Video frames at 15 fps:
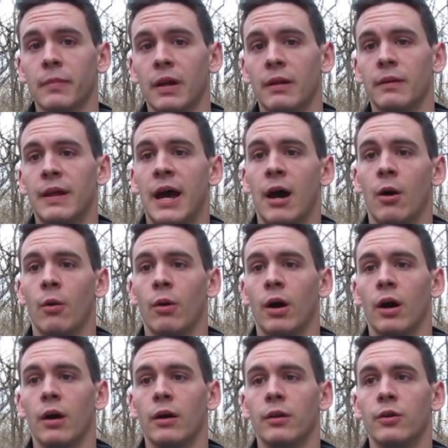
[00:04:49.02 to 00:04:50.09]
now
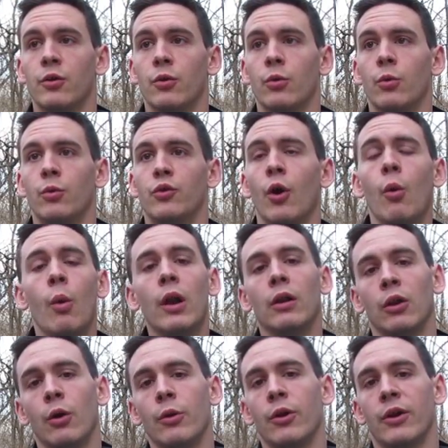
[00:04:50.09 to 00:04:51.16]
you don't want to
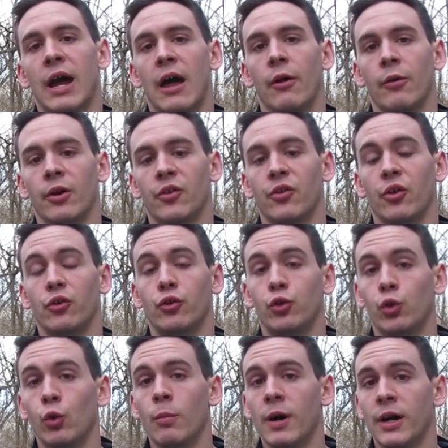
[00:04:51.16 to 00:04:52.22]
lower your calories
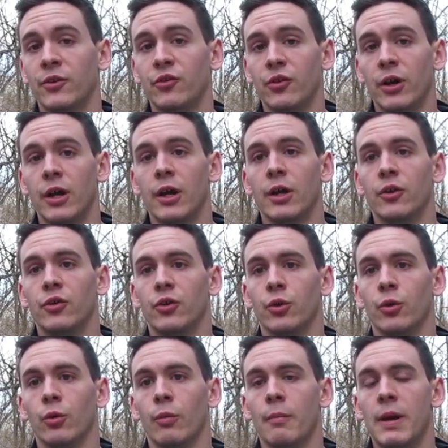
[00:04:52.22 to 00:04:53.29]
too much
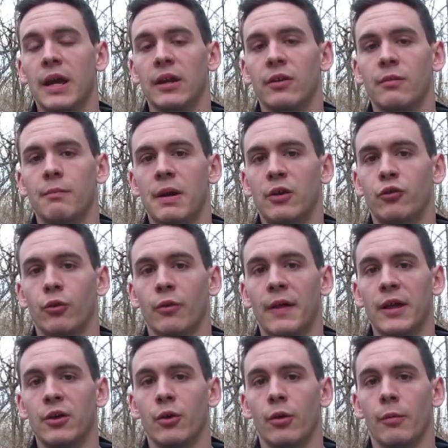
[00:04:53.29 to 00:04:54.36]
to make sure
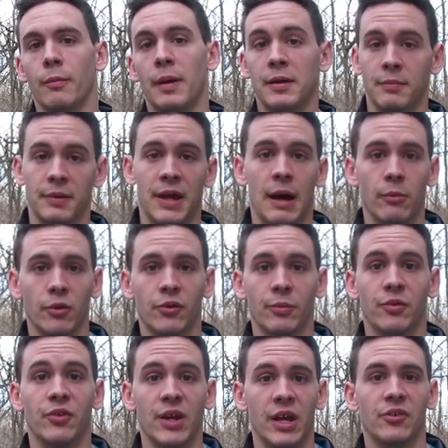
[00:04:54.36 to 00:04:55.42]
that your metabolism
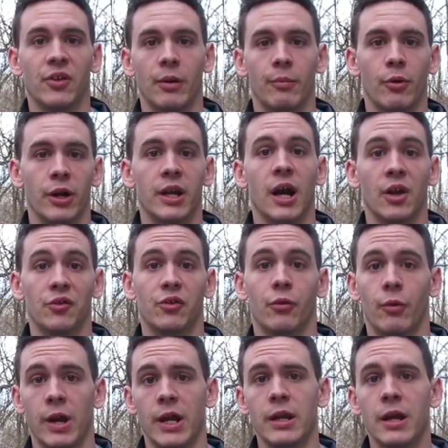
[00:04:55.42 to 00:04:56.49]
stays at a pretty constant
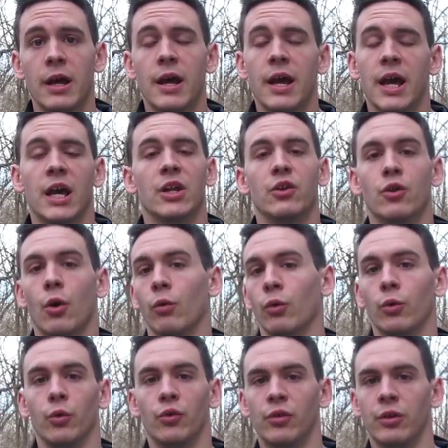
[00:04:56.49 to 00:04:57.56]
rate and you don't
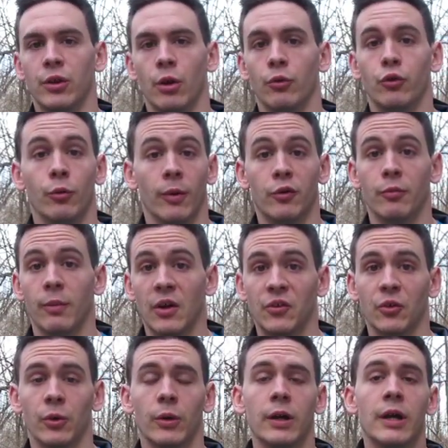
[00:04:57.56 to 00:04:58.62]
lose too much
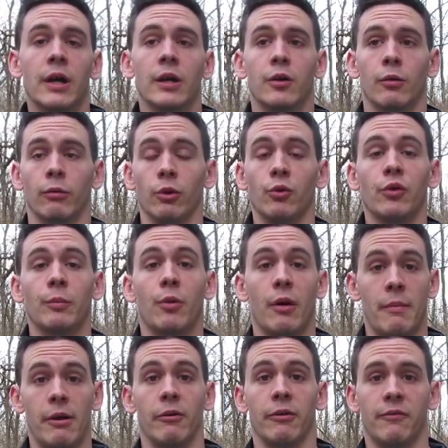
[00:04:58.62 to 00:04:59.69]
muscle. You're losing
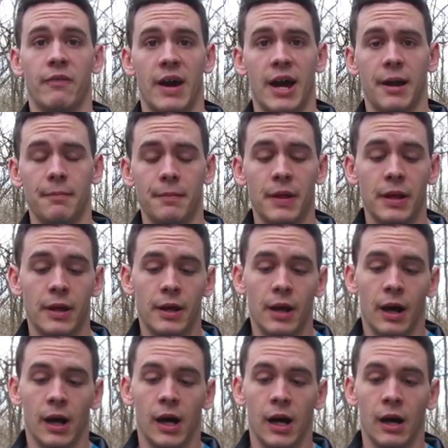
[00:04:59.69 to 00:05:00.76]
primarily fat.
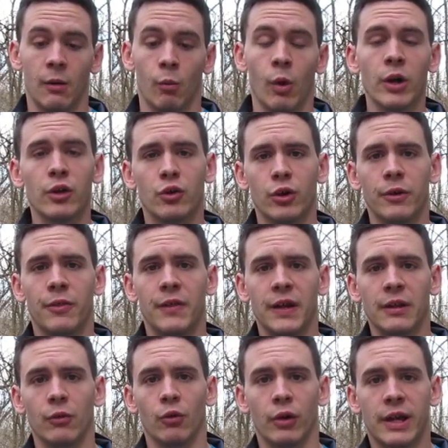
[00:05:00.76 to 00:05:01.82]
One good
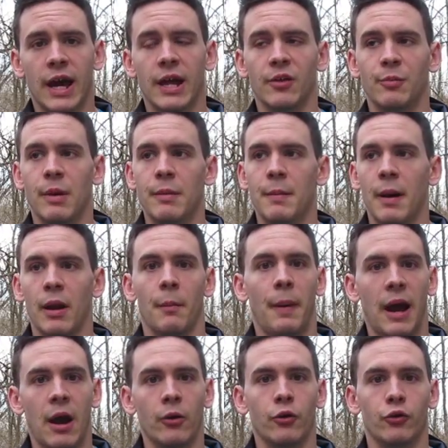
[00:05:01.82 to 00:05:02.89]
thing to look at is maybe about a
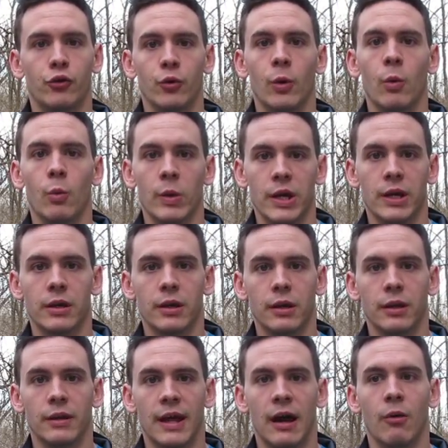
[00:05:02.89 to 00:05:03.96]
pound or two a week.
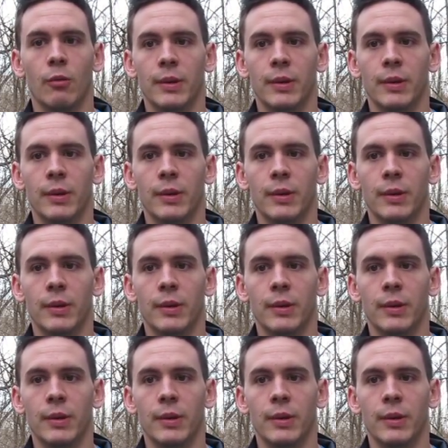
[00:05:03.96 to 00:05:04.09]
That will